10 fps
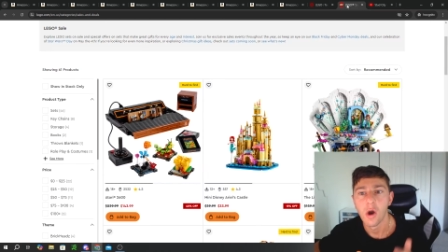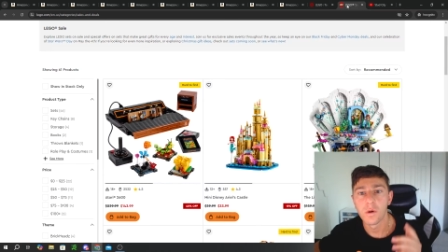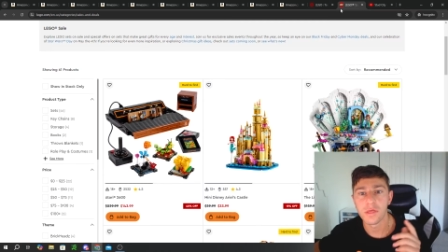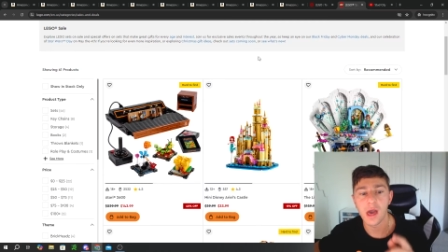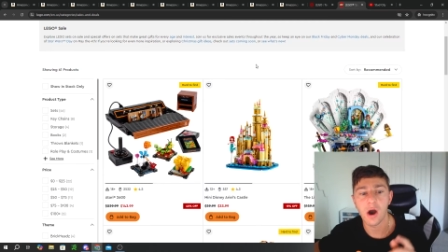
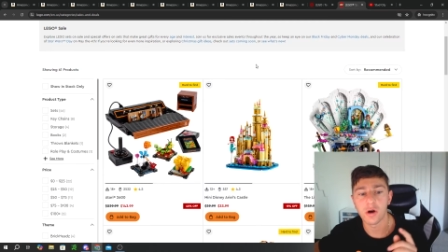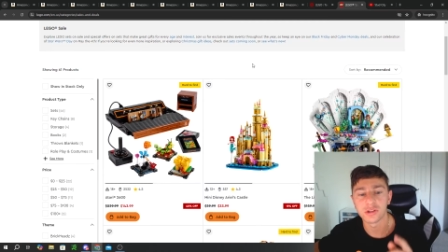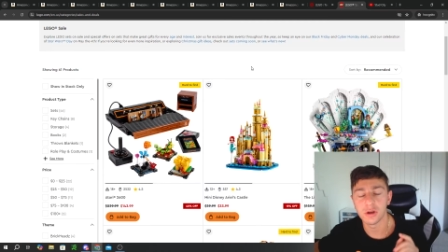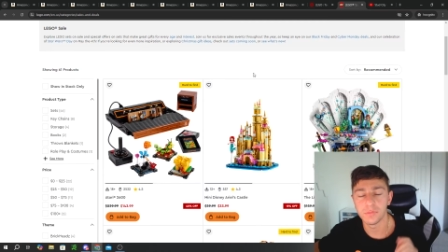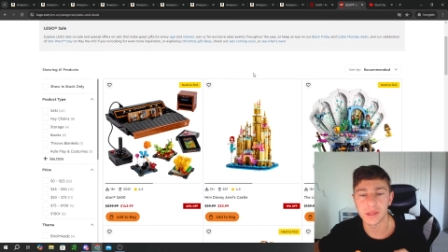With that
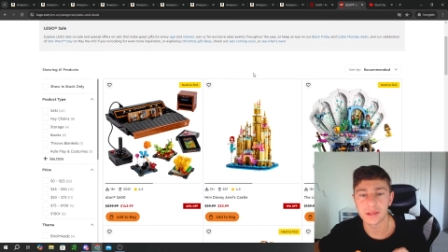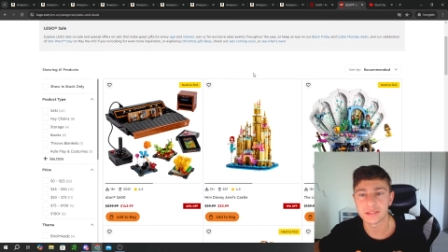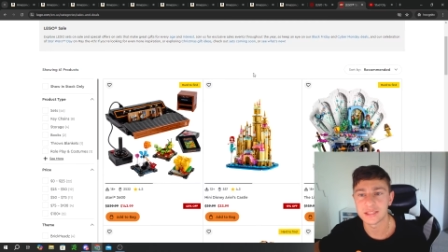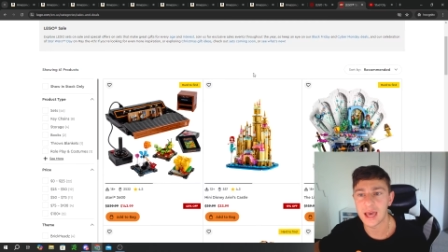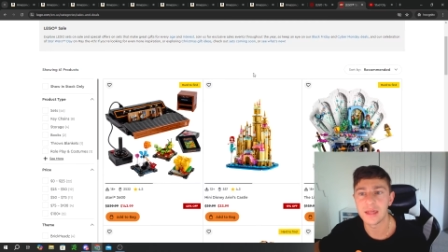also being
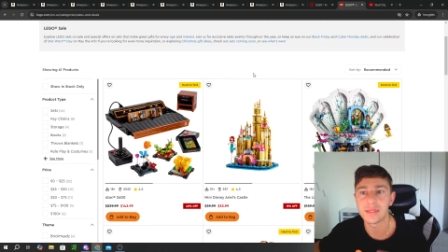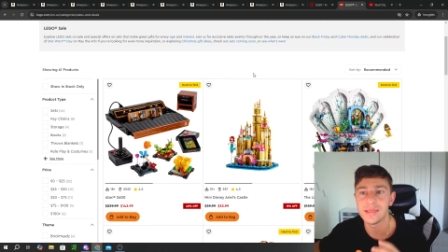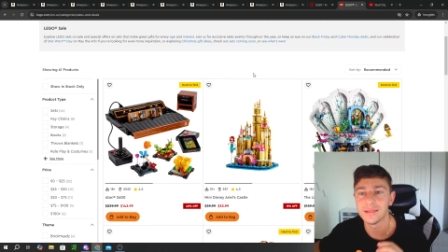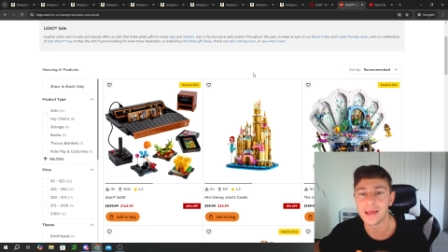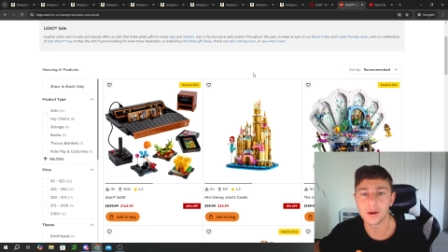said,
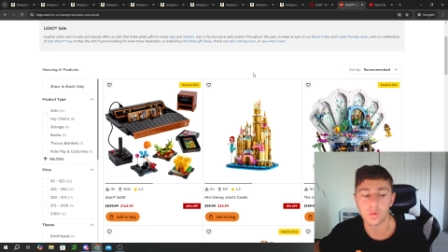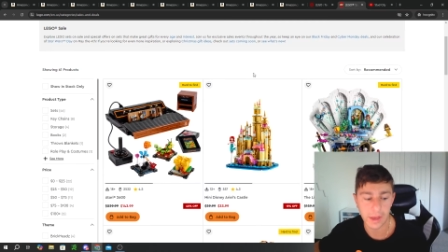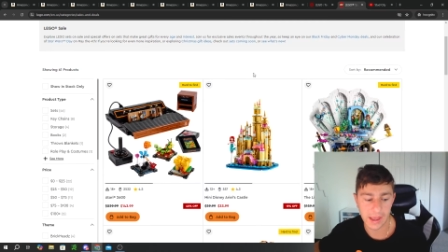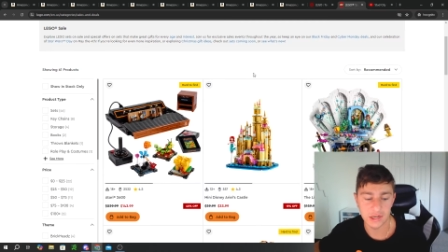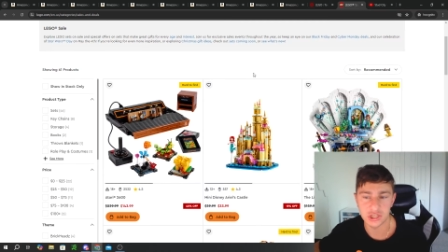the LEGO
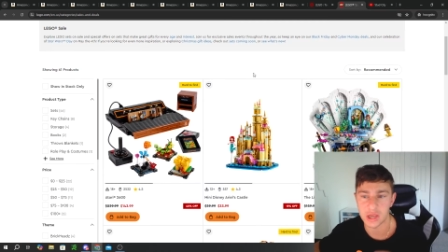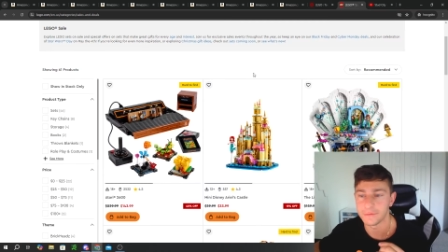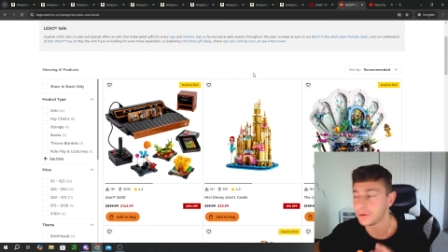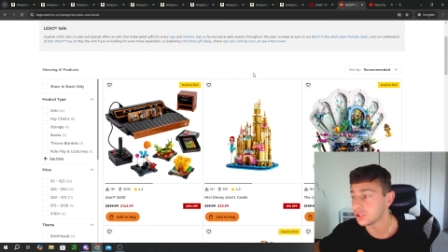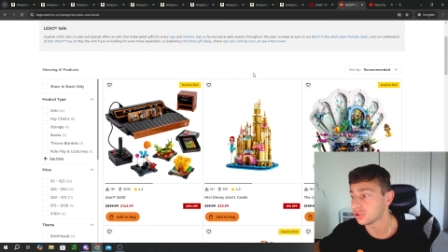page,
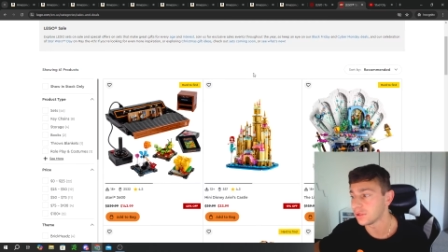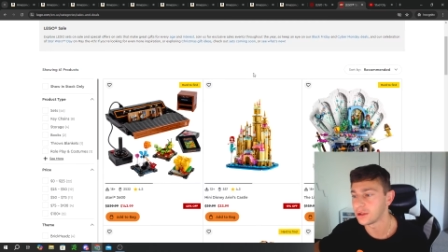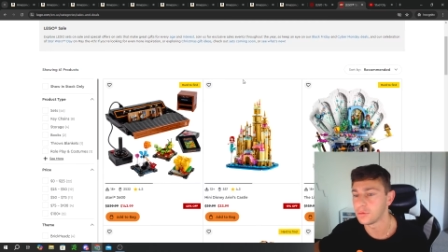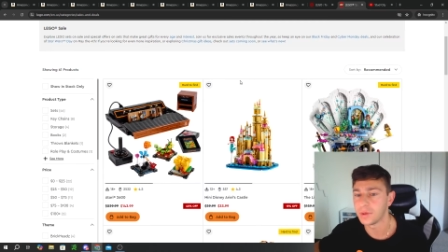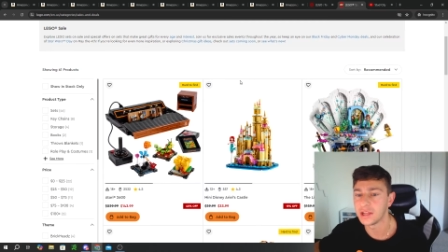official
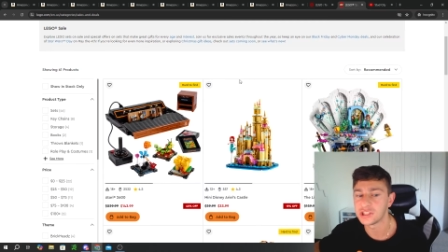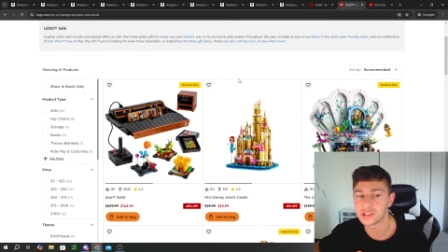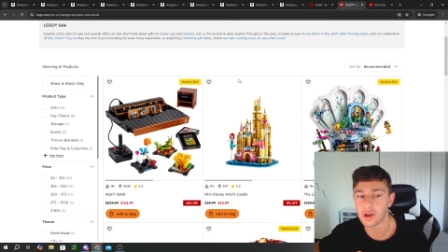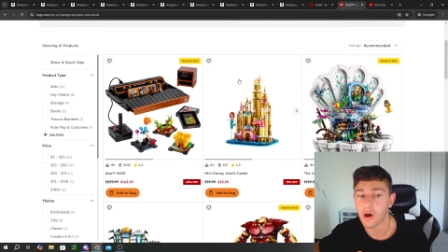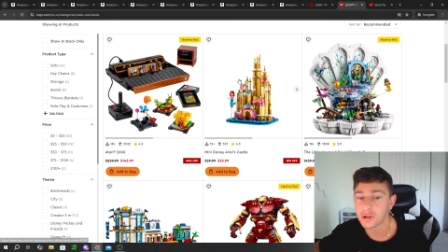LEGO page,
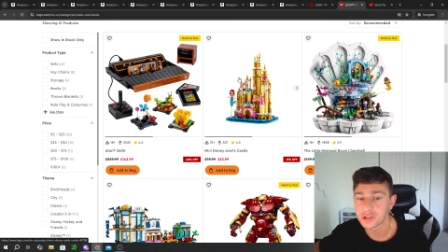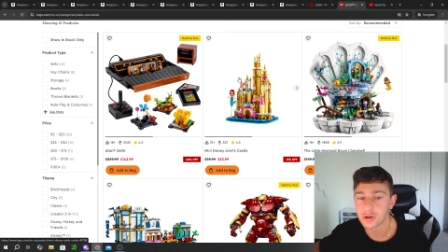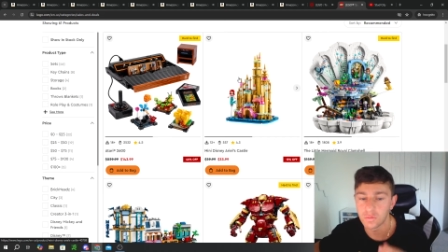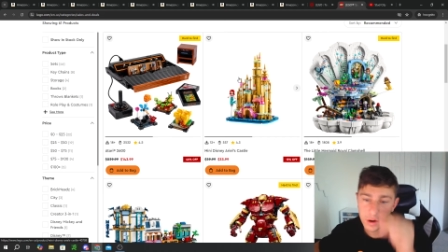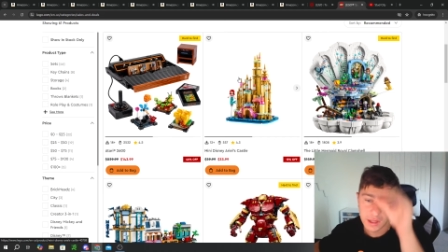is also
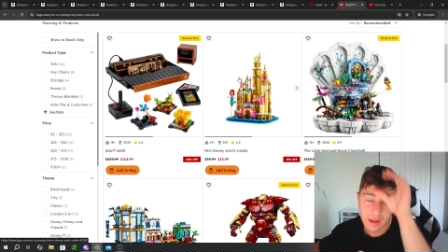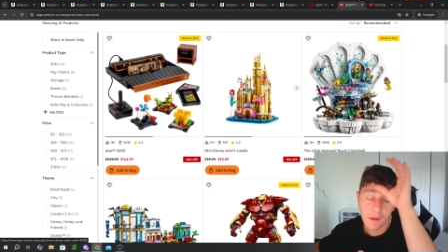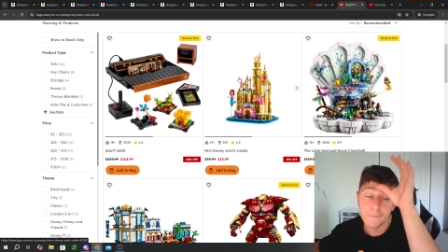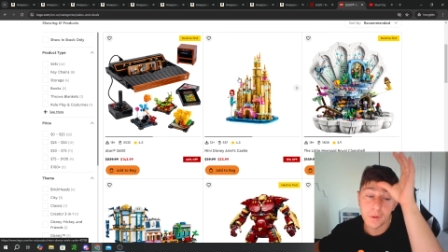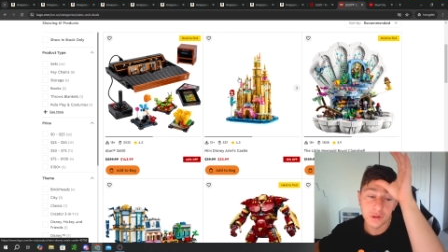running
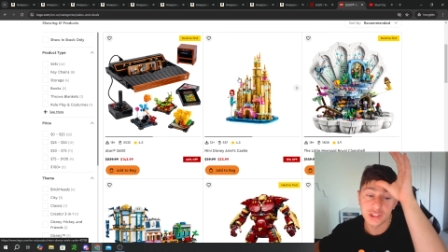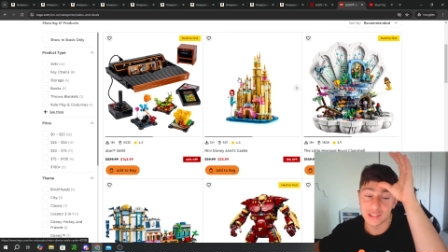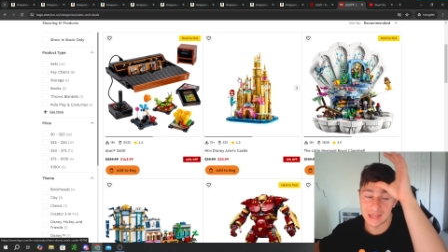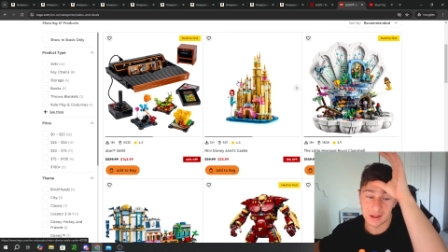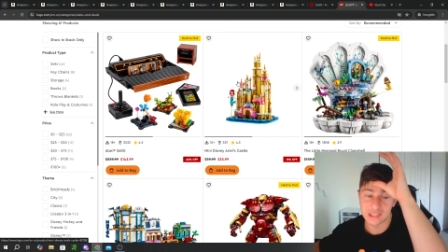a bunch of
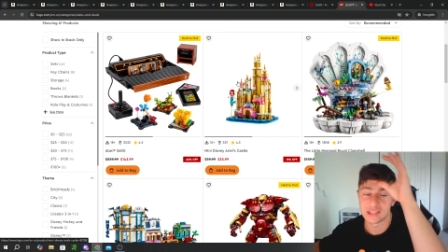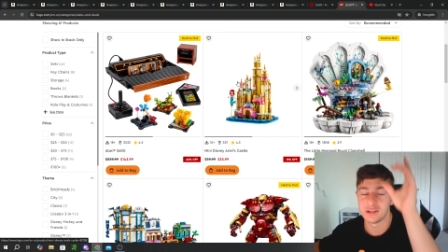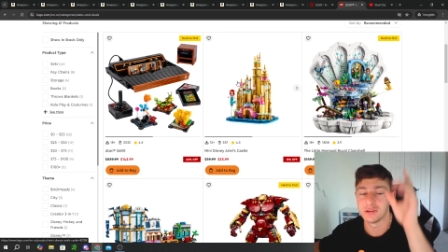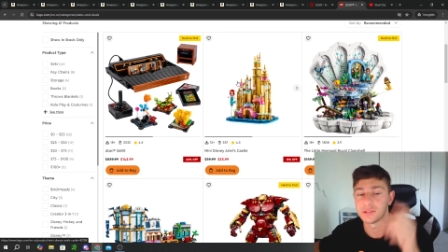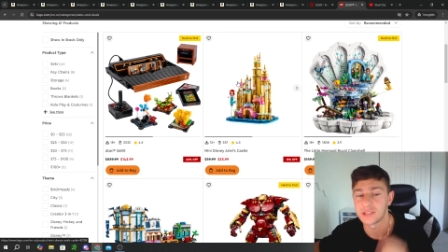sales and
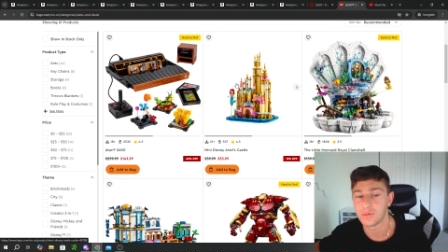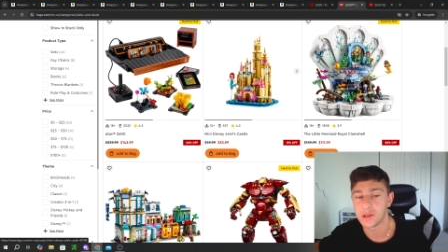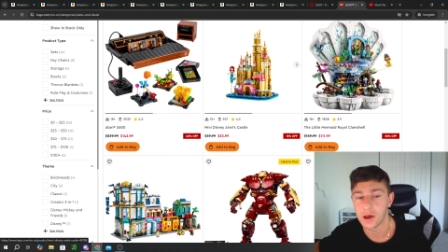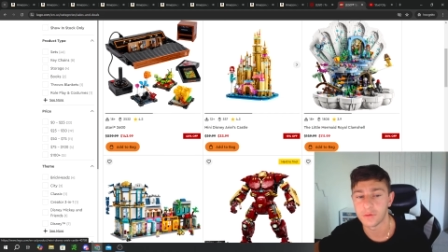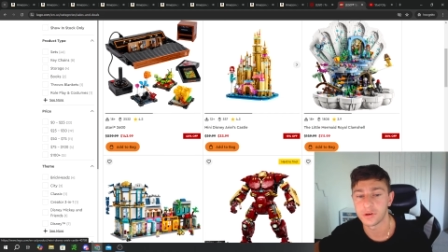deals that we
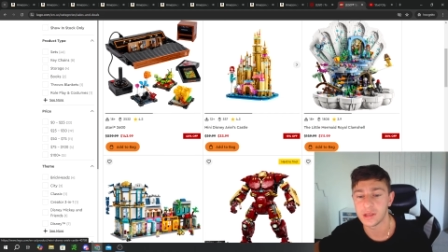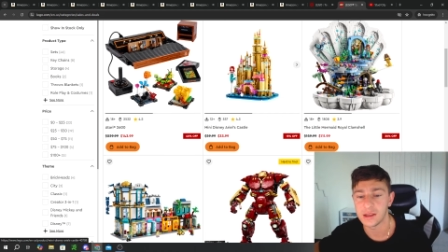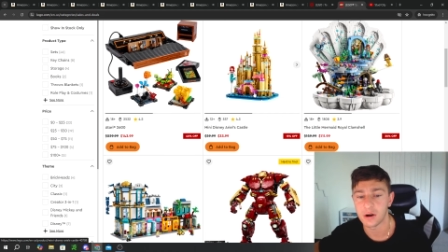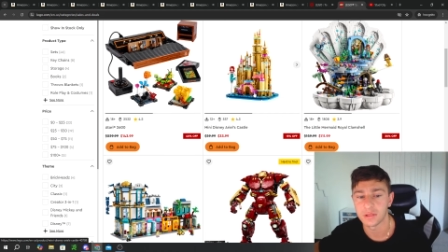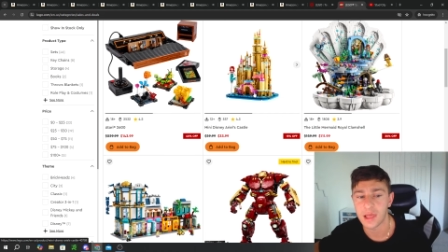covered
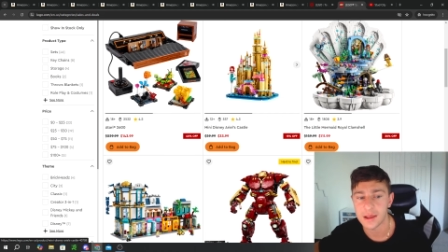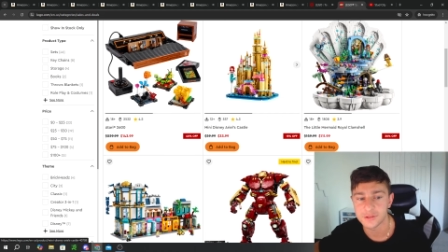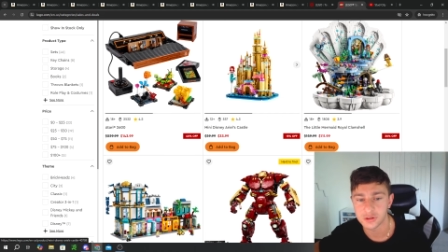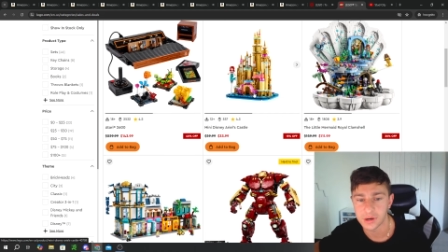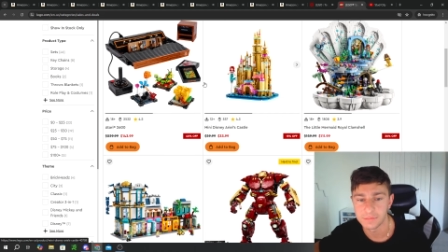in our live
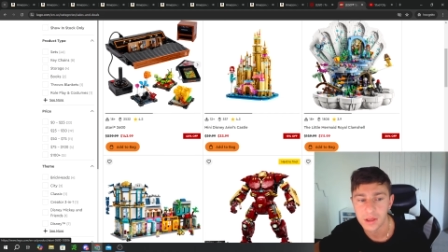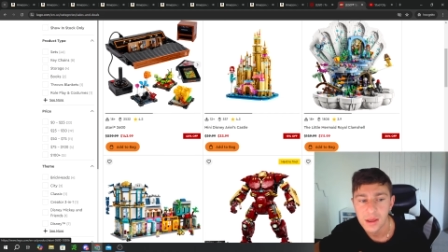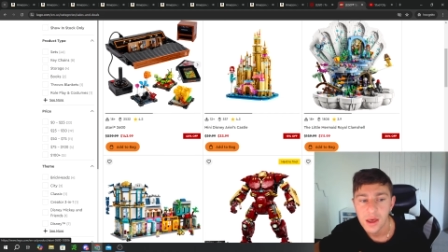stream.